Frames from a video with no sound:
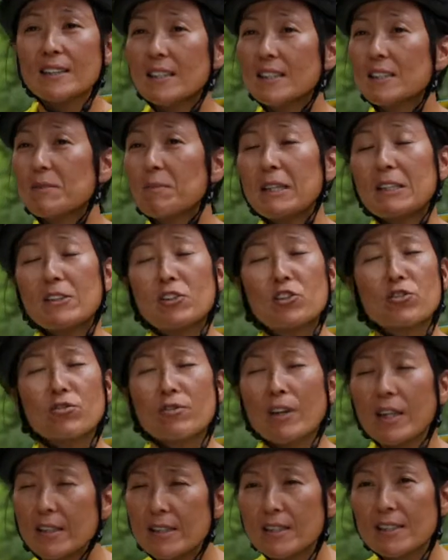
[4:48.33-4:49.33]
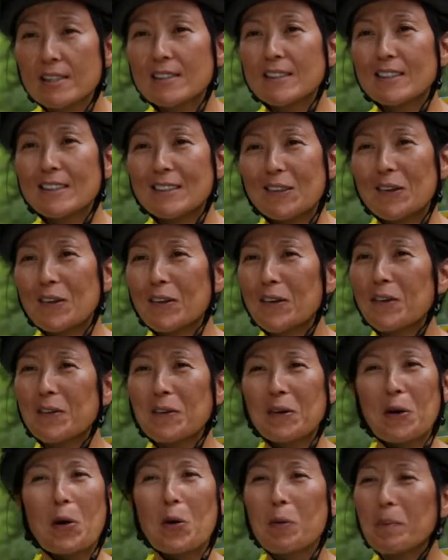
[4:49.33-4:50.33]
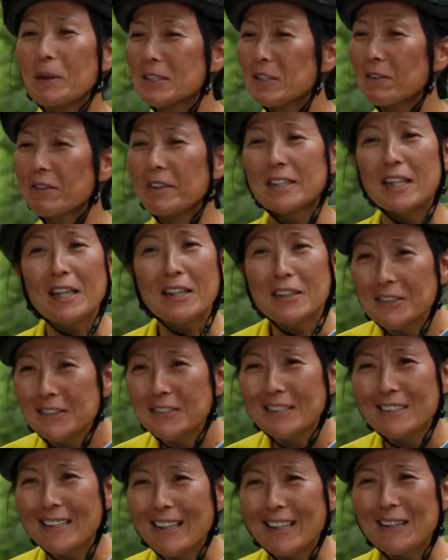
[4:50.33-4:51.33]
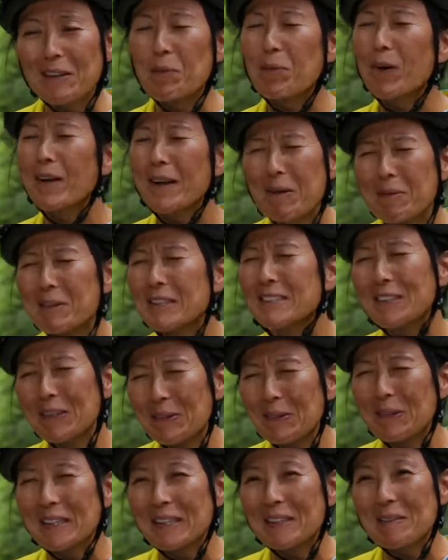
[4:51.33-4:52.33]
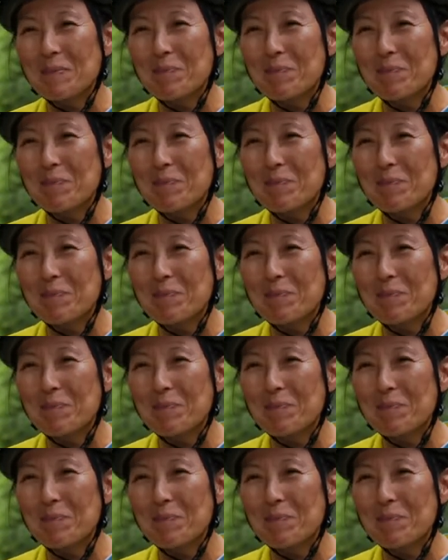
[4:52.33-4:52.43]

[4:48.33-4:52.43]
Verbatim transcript: just being drenched, you know, a whole bunch of adults, like, what are we doing?